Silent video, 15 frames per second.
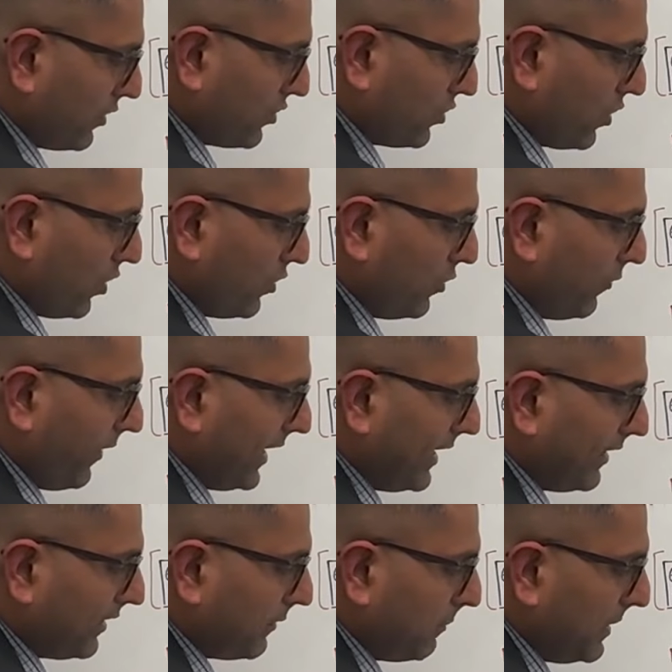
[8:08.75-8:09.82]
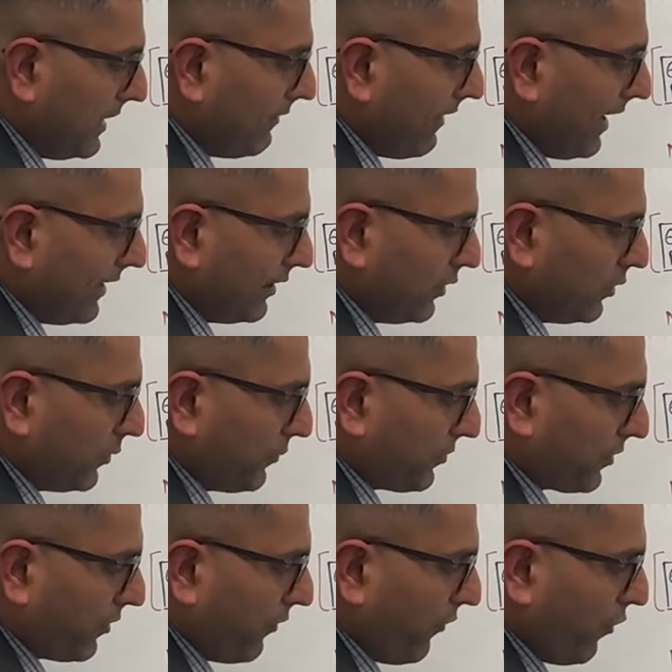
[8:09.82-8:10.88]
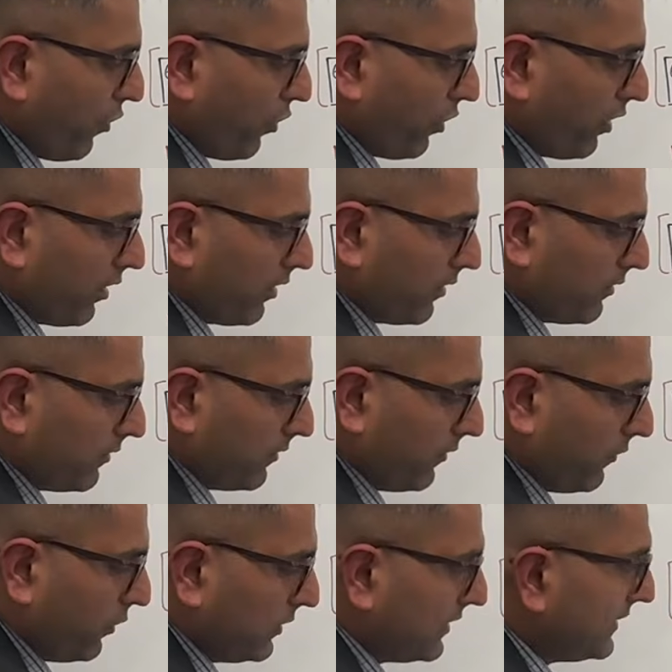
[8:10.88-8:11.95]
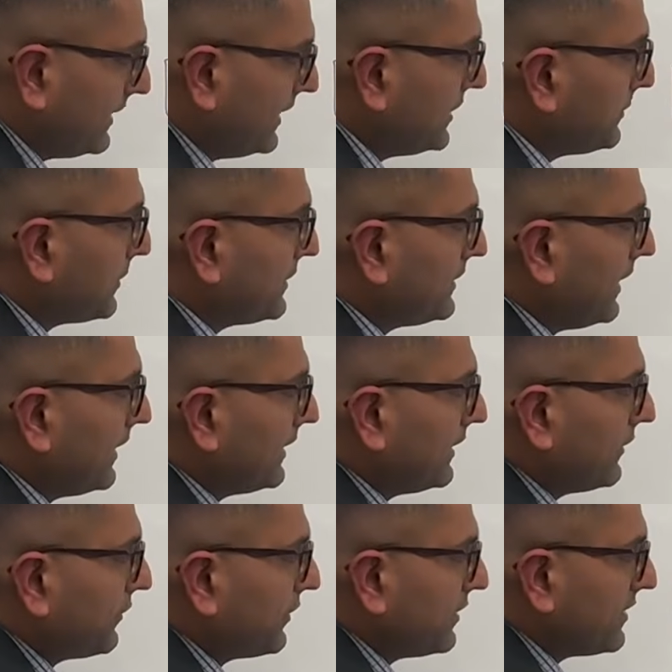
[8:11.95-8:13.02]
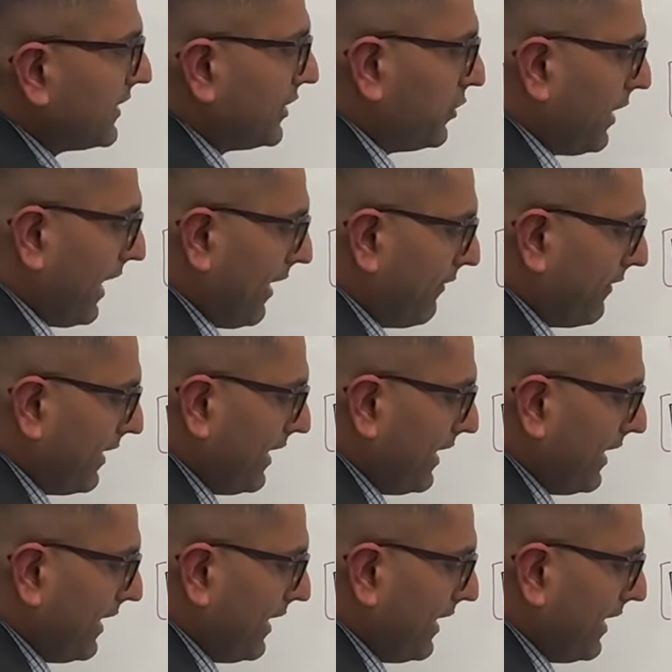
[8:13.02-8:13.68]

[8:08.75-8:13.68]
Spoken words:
So you find out the p-value for the 6% difference that you have,